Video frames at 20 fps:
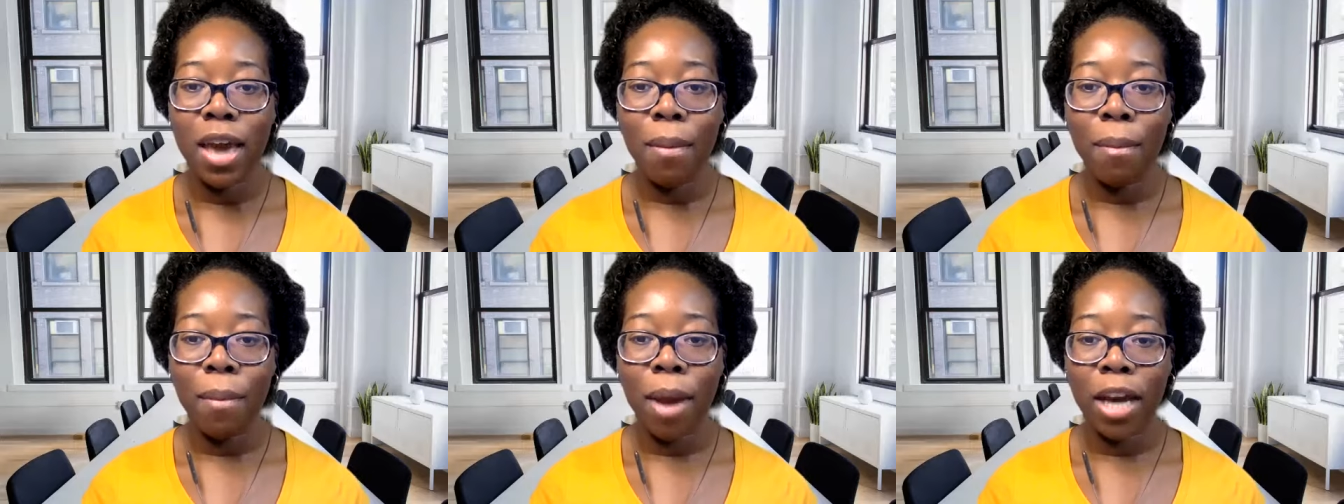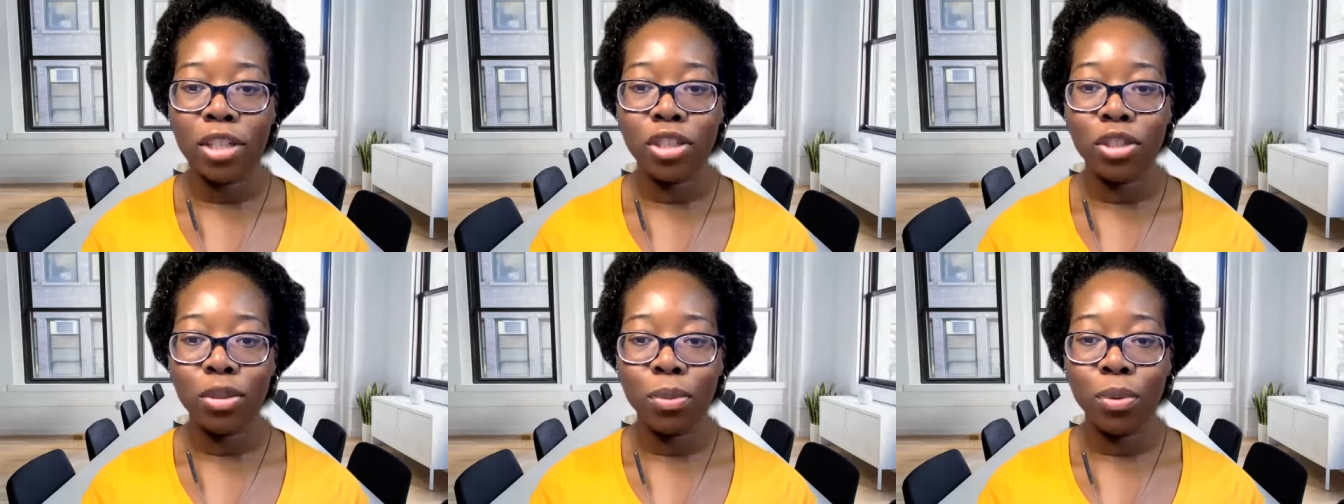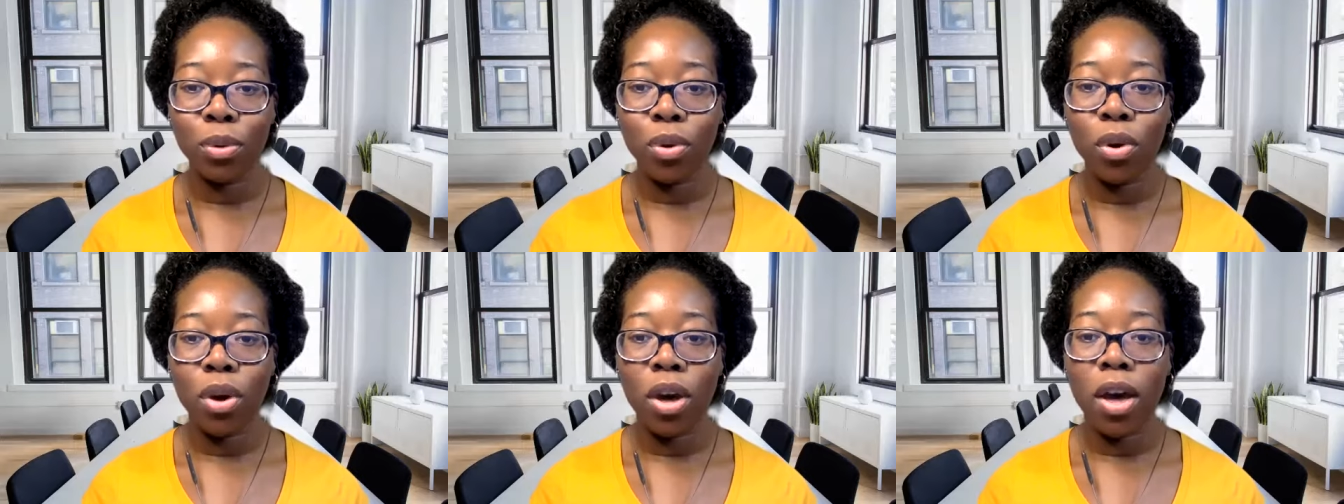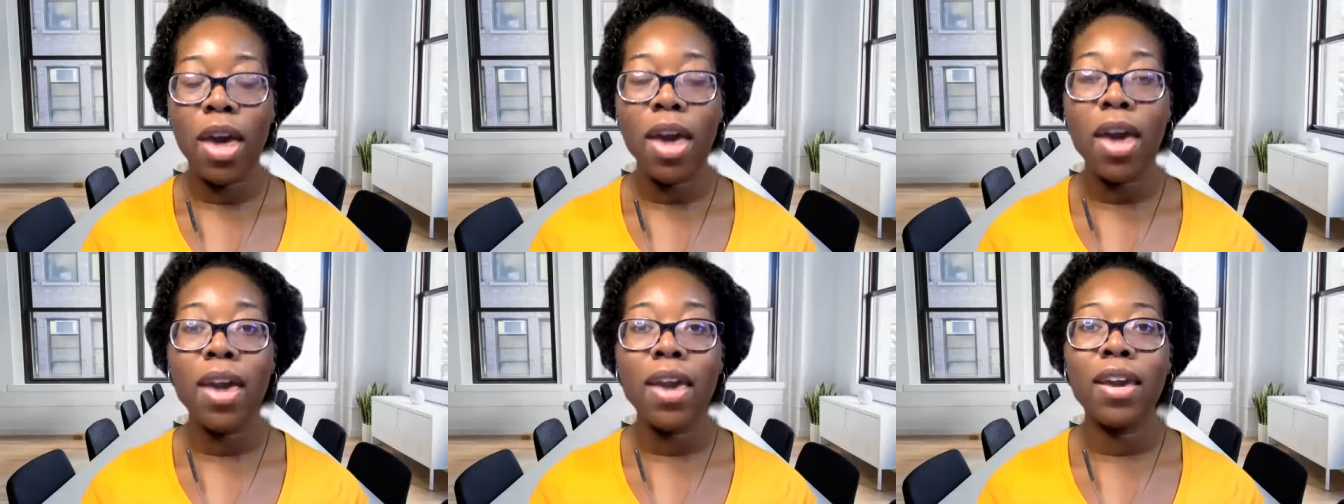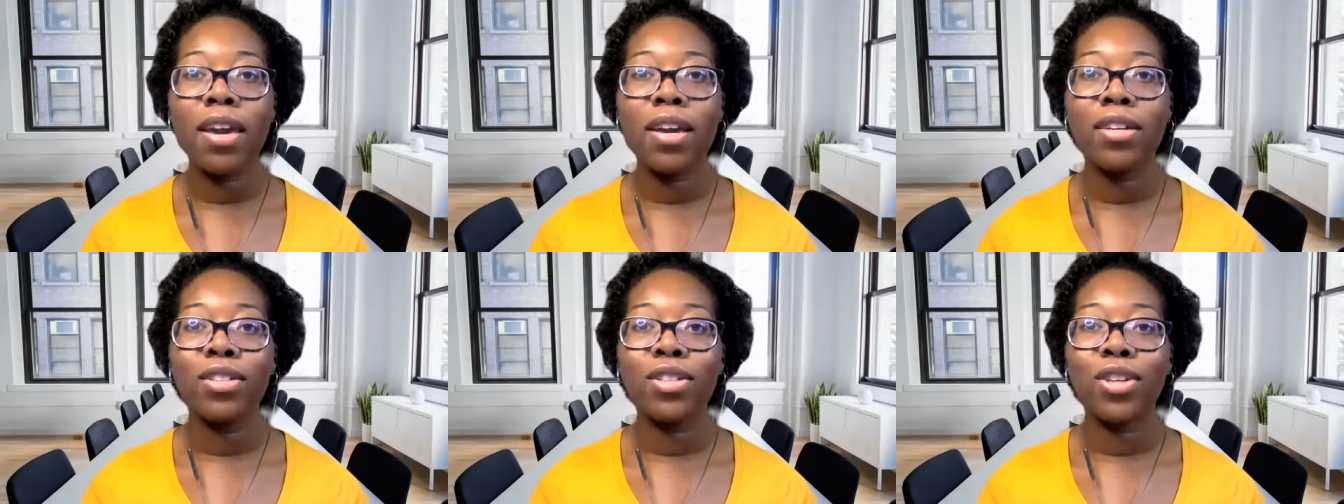Mashable,
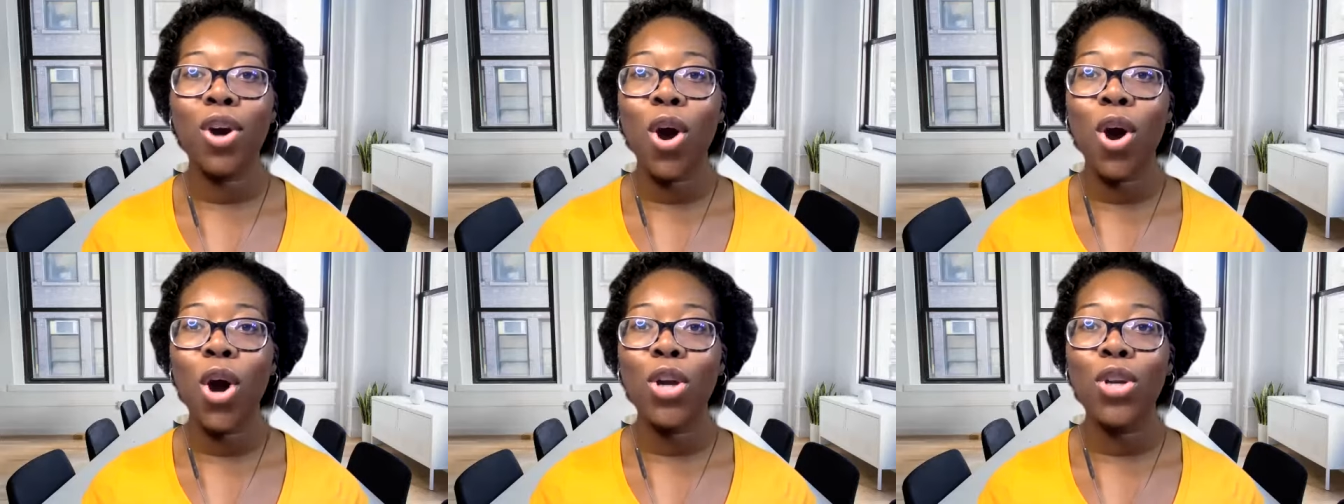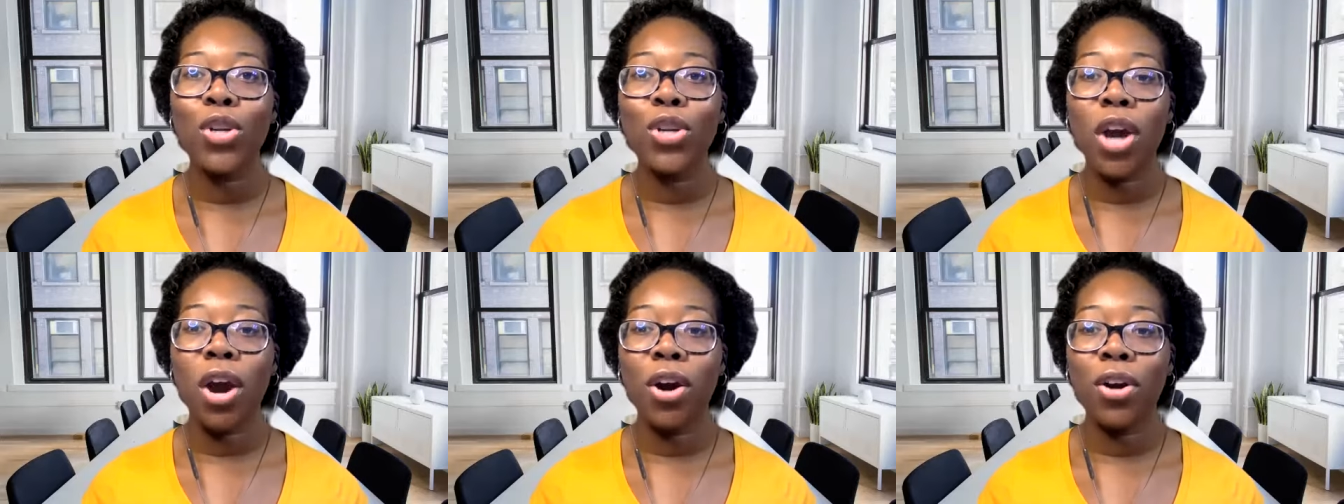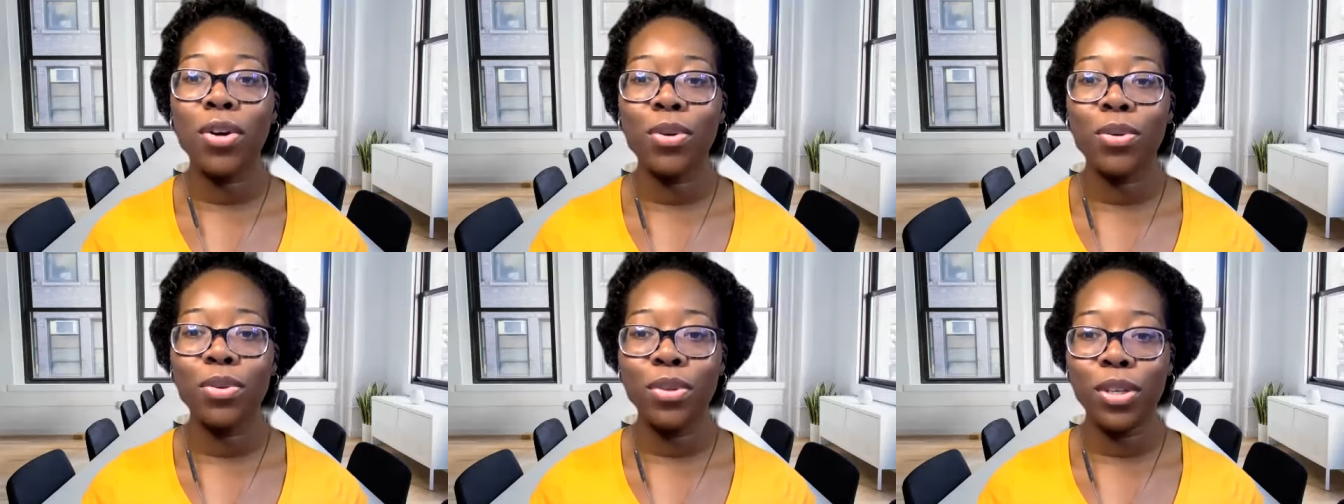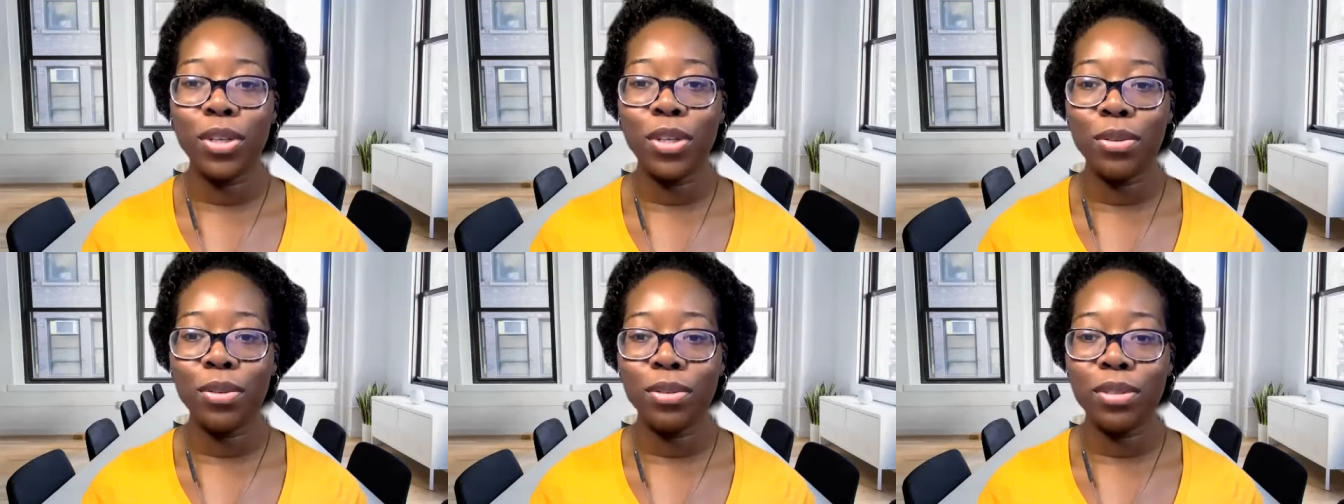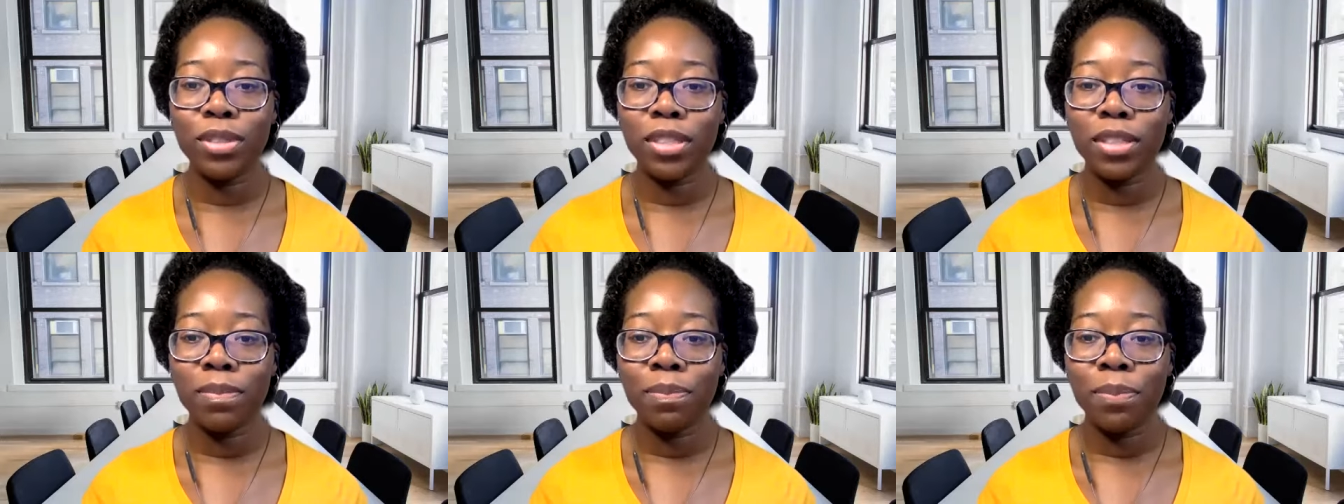and on Yahoo
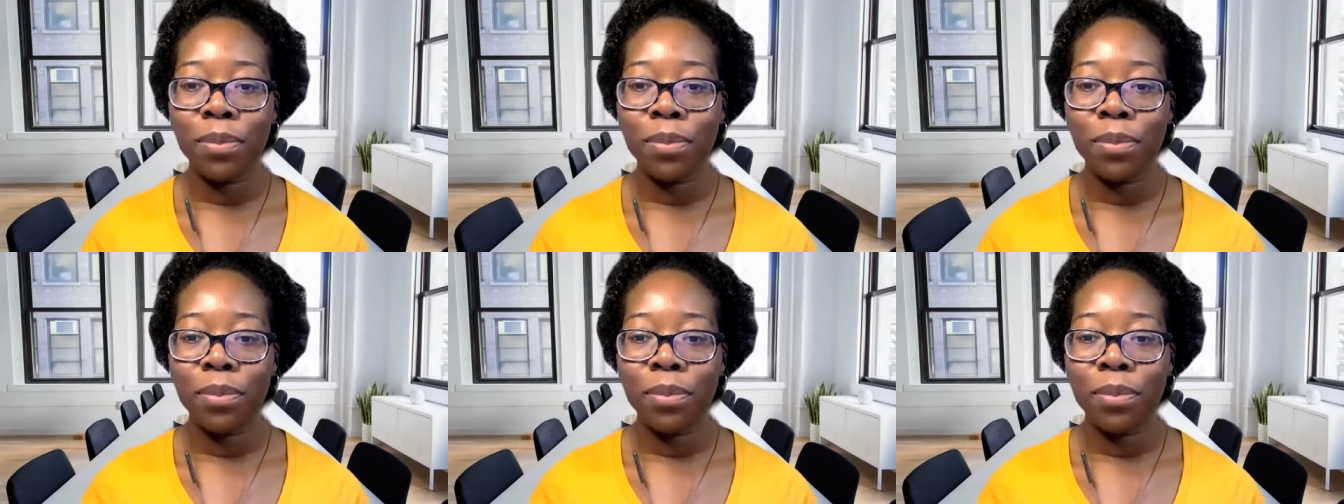News,